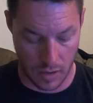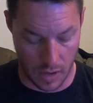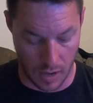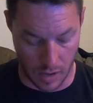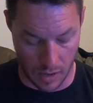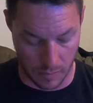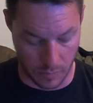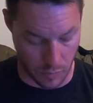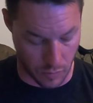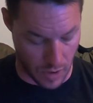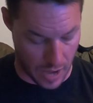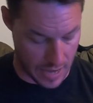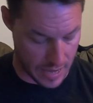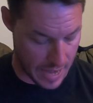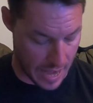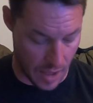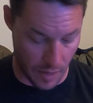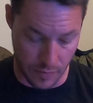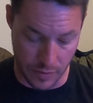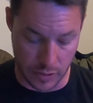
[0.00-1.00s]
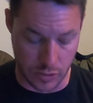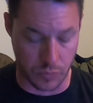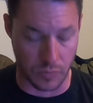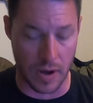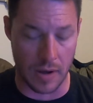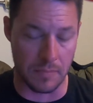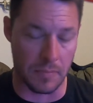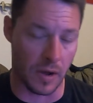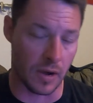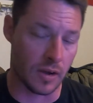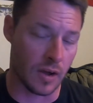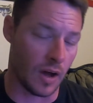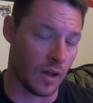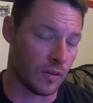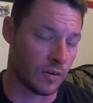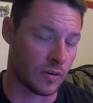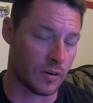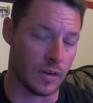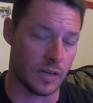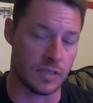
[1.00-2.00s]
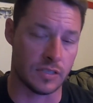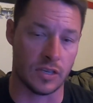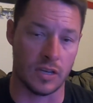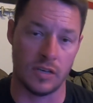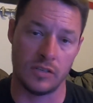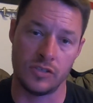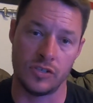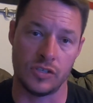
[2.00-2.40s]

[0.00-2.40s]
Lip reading: Right now, this red bug color is